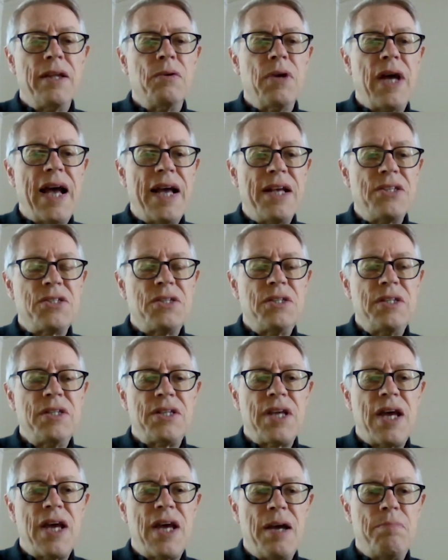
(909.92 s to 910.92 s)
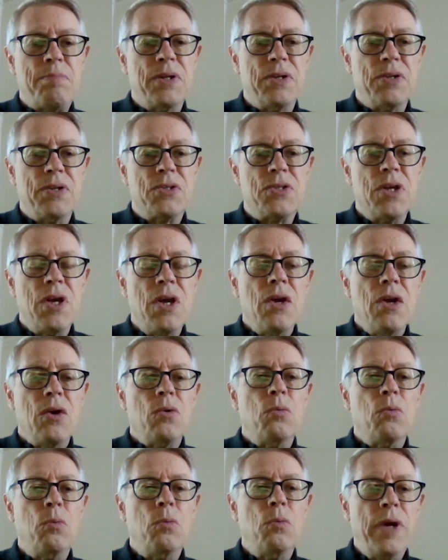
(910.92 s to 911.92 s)
as this happens,
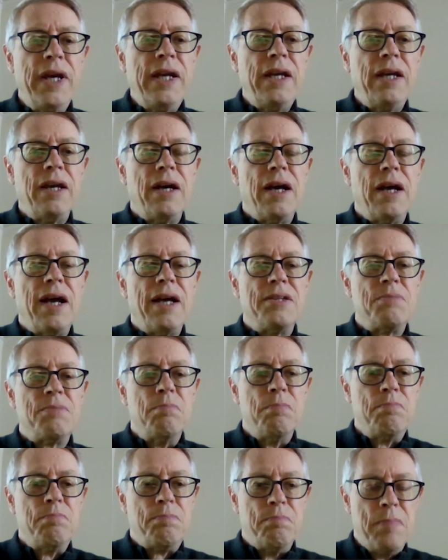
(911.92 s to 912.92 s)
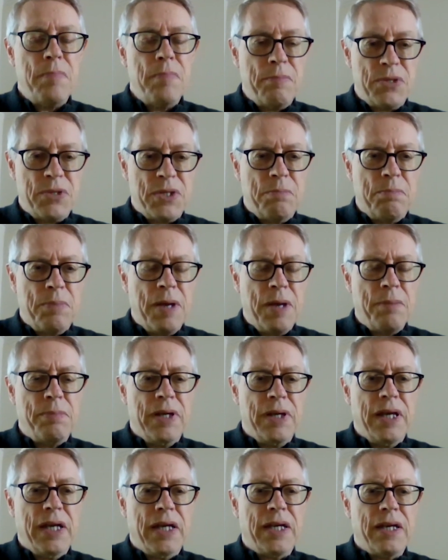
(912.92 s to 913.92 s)
we as members of the
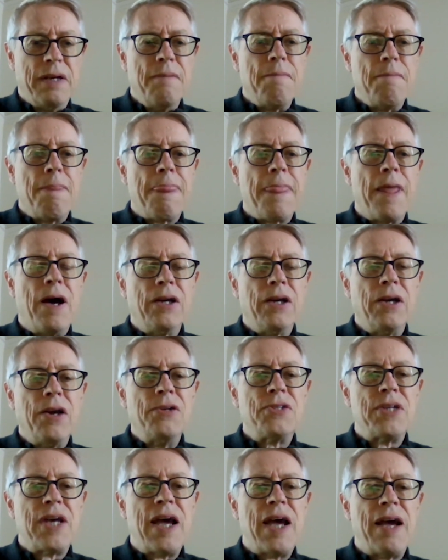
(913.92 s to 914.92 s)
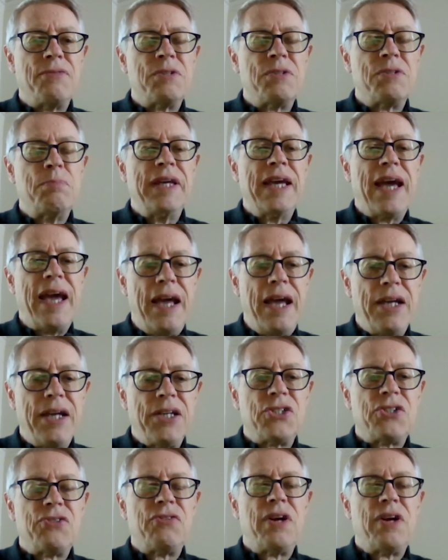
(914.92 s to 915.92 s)
public are going to have to be
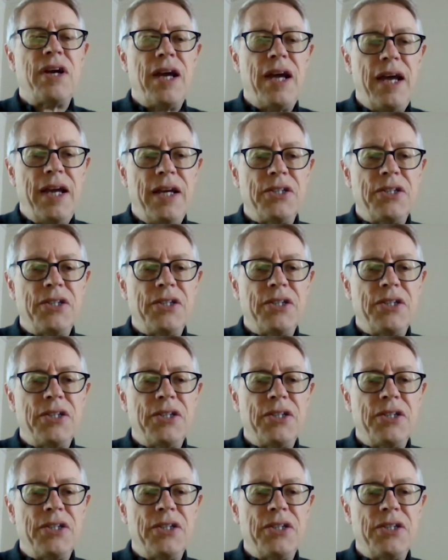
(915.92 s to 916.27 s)
extra